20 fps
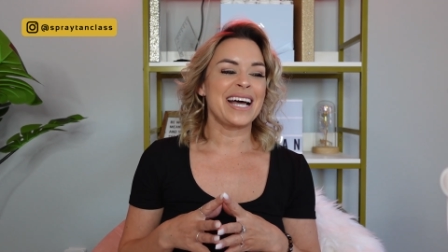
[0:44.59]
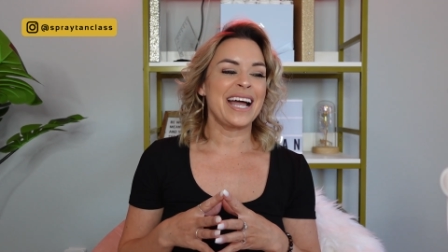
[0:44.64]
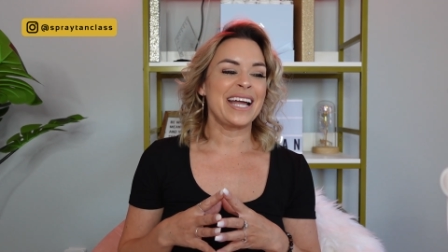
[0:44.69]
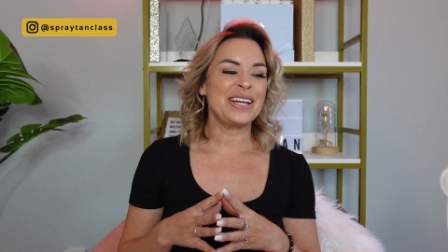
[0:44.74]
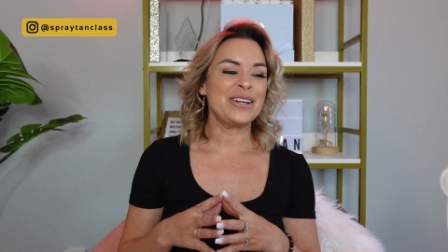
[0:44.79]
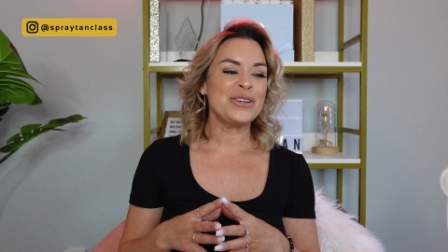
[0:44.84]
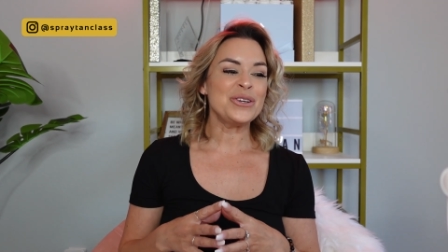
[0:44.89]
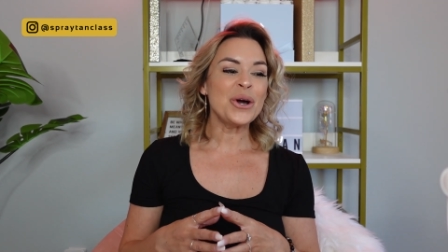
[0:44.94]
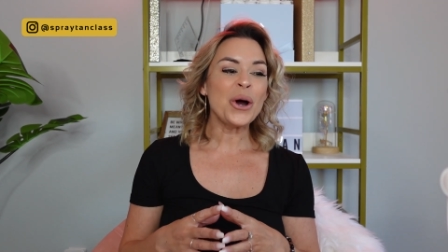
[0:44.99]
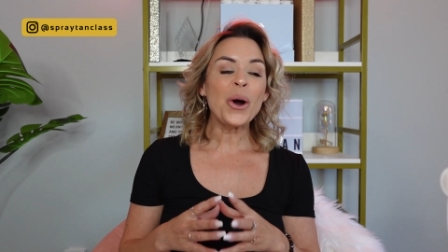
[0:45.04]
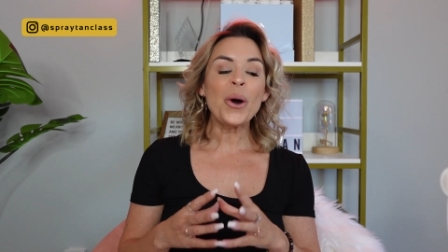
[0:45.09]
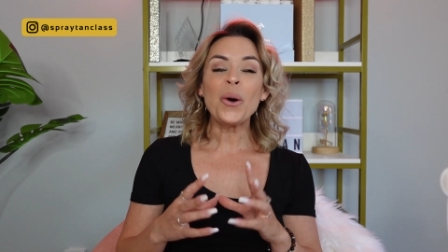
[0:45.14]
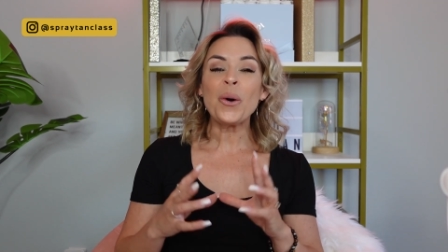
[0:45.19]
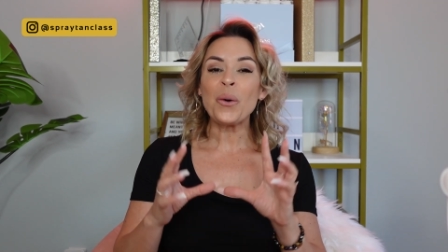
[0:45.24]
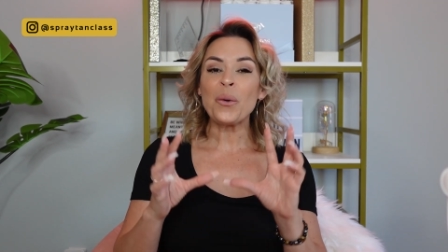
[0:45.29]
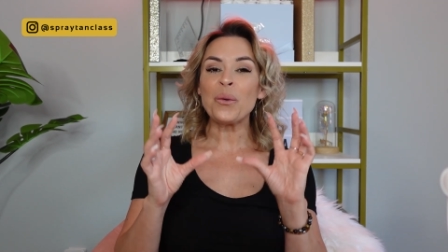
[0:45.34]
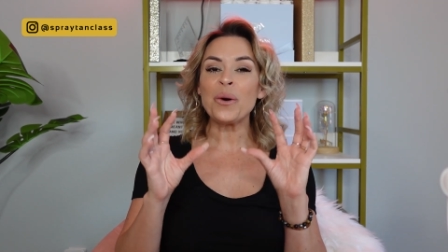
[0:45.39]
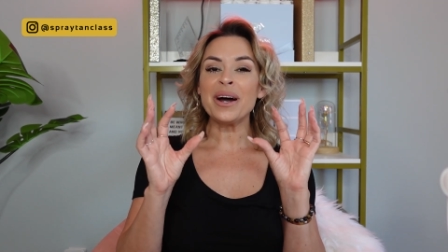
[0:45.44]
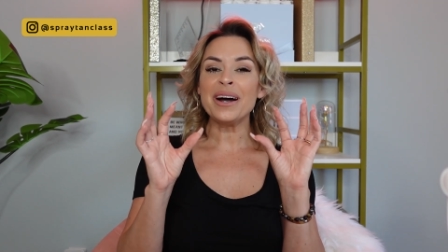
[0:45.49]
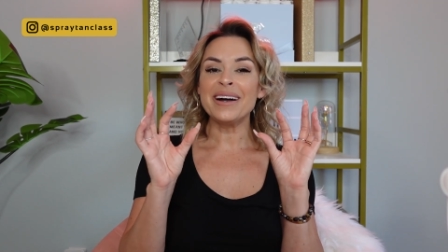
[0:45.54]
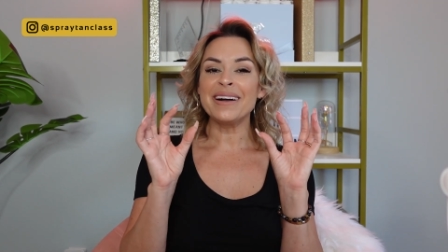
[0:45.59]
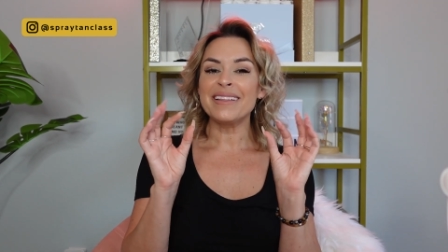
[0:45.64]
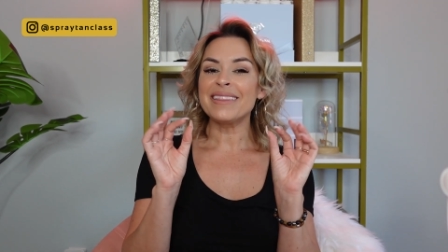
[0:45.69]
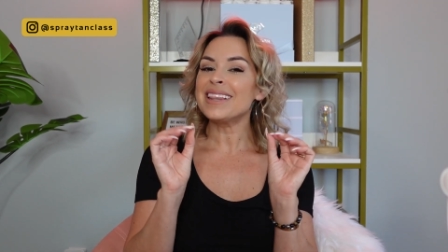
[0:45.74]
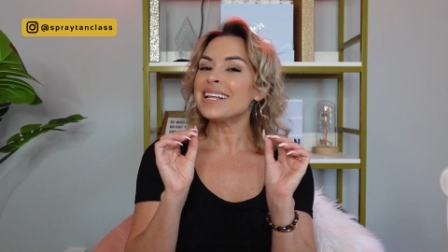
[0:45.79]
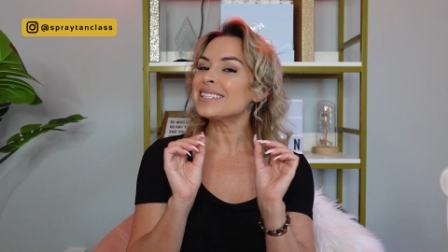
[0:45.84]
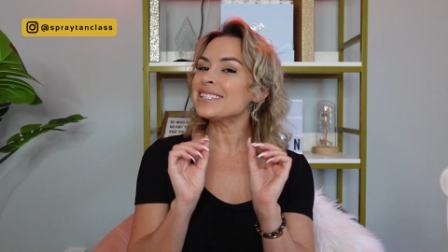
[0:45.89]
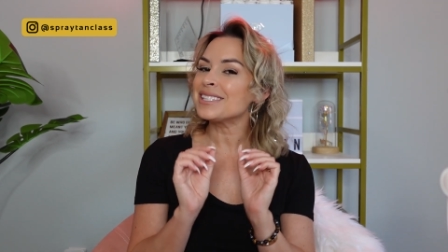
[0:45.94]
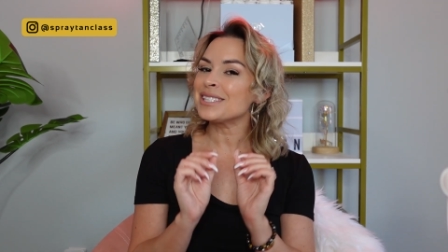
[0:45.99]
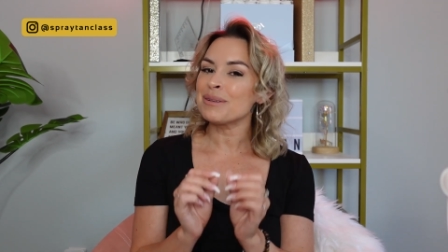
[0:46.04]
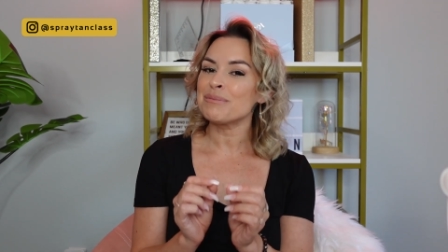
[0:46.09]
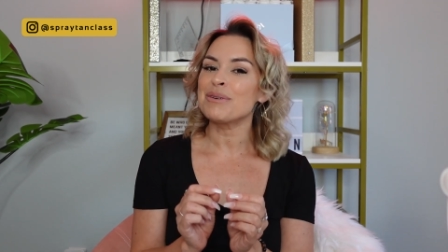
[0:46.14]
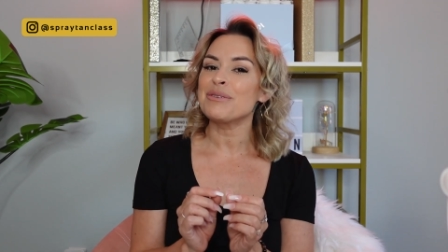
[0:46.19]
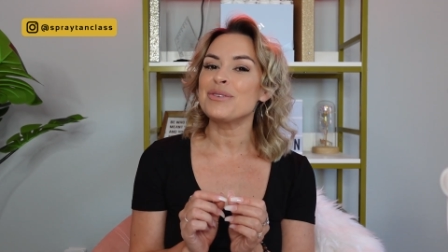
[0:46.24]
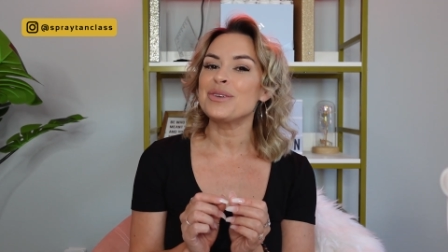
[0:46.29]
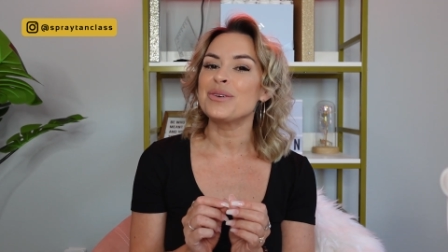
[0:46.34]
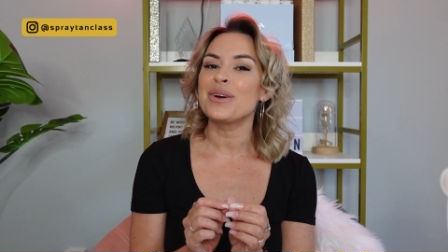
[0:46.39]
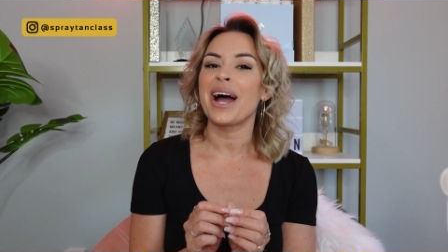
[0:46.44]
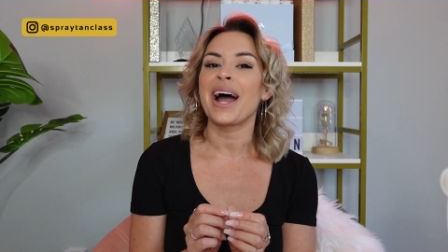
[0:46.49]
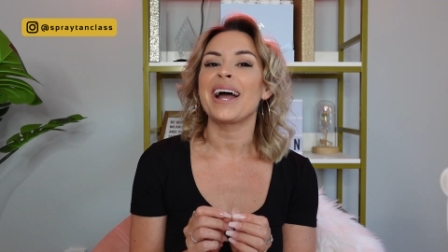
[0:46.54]
I know that some of
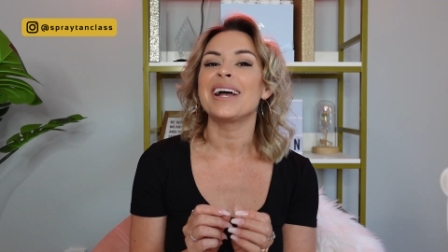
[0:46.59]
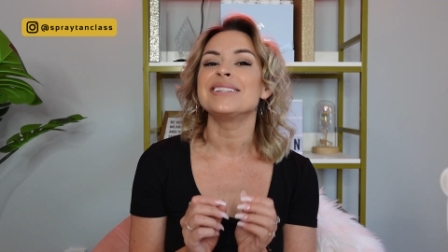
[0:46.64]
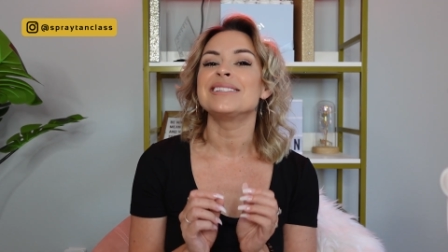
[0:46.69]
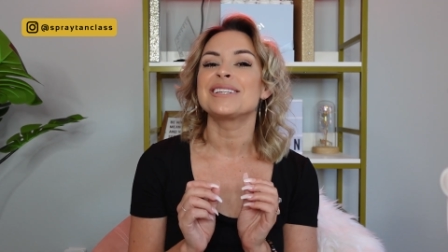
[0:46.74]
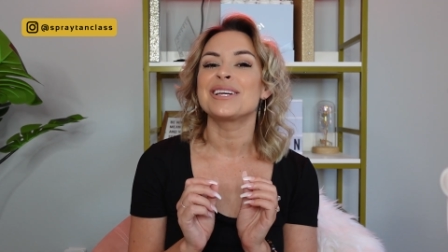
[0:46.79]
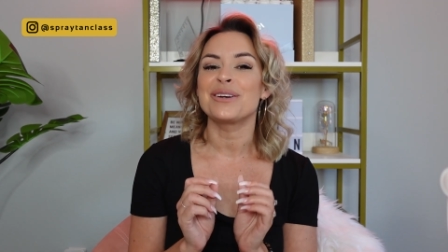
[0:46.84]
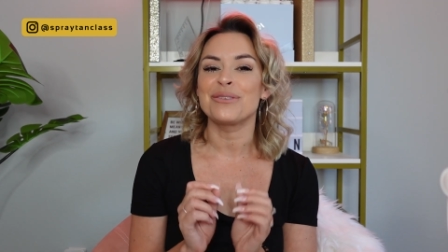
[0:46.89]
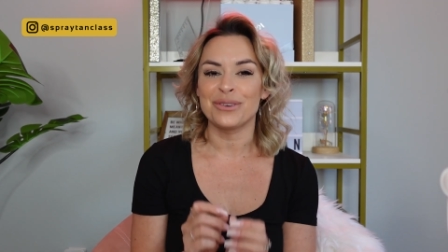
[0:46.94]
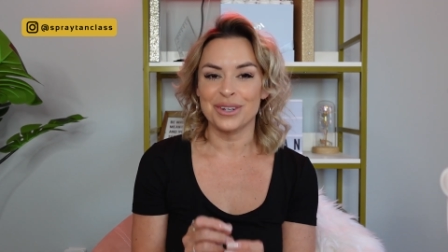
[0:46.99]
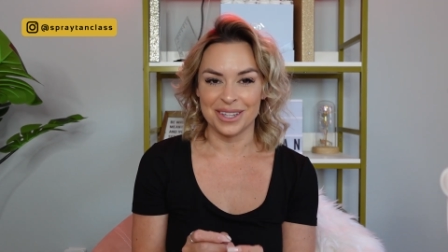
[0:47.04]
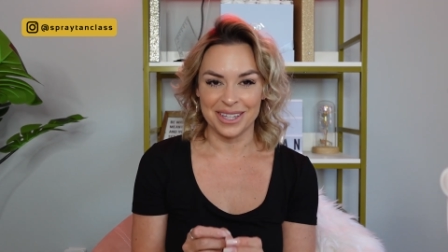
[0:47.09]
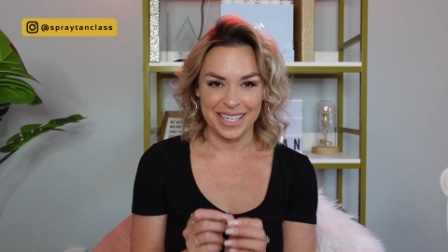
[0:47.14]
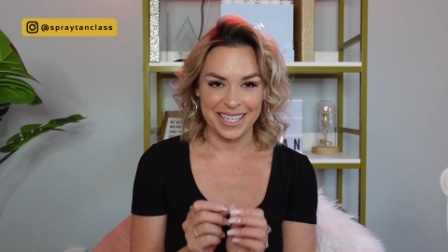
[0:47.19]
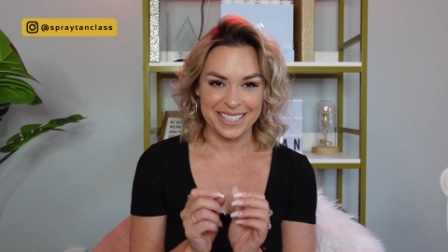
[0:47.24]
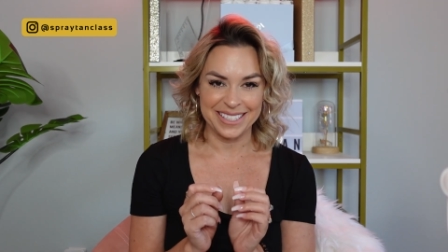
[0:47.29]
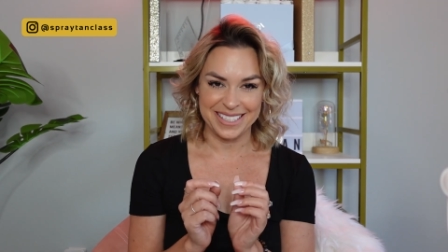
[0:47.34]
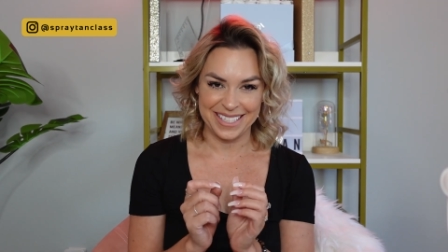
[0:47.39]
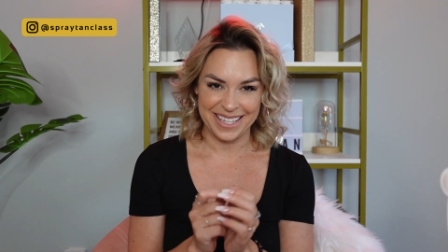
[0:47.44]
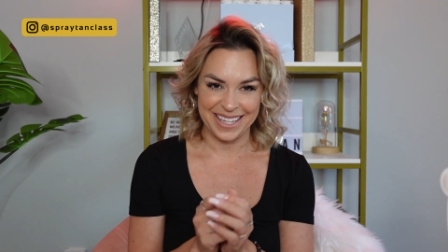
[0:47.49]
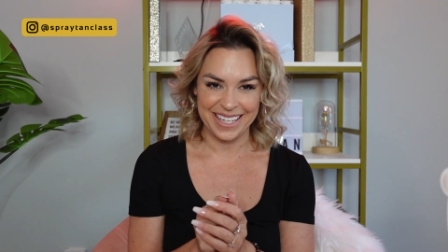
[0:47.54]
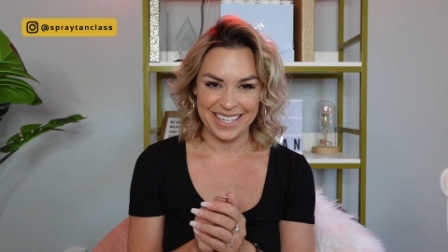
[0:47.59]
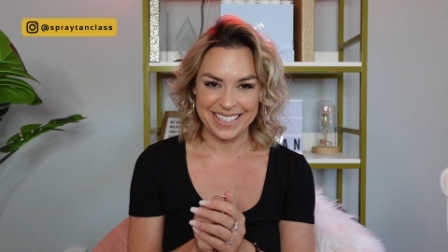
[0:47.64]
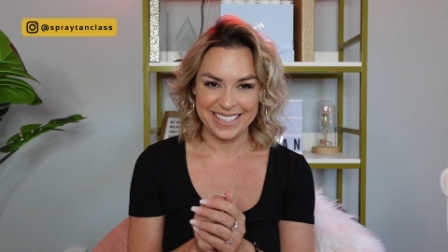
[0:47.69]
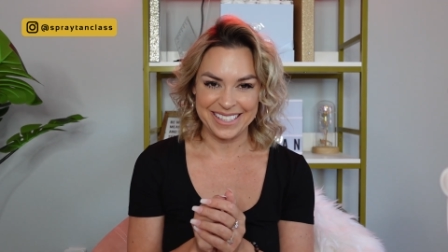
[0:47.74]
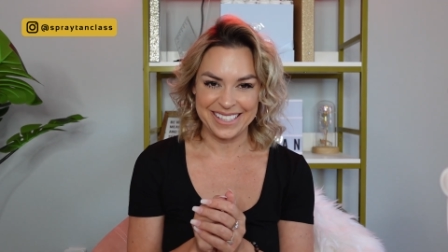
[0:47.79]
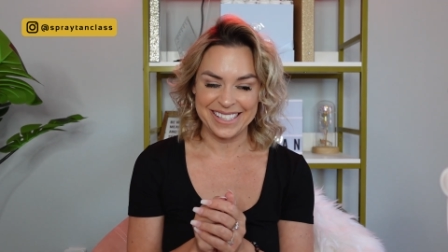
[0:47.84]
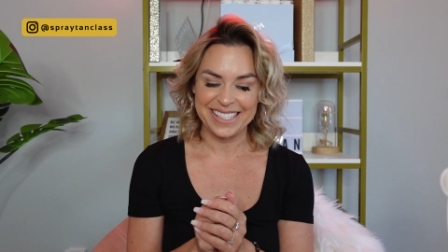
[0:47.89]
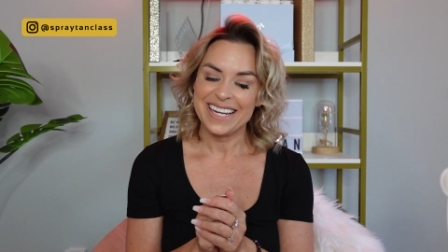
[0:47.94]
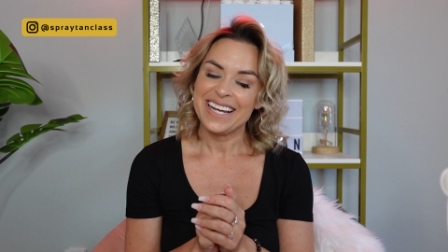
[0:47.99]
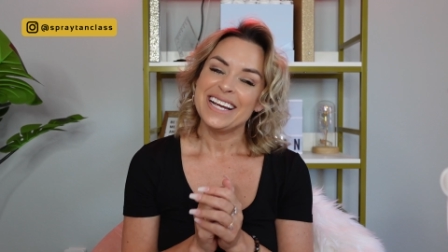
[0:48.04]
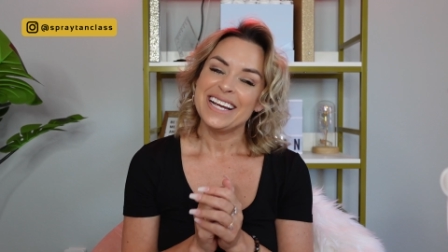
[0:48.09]
you guys can relate to this.